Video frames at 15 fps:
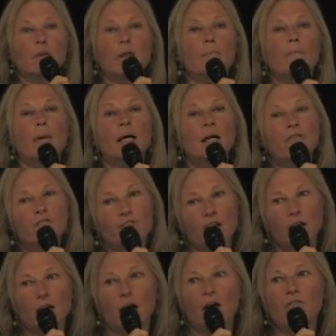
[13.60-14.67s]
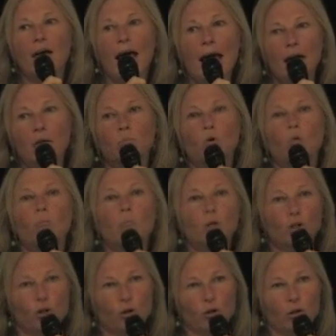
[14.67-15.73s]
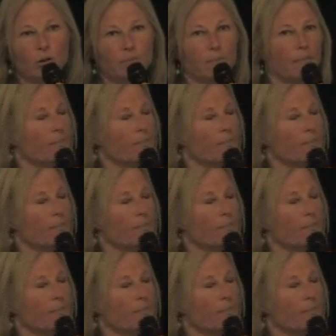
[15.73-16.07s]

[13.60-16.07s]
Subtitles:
the benefit of animal manure.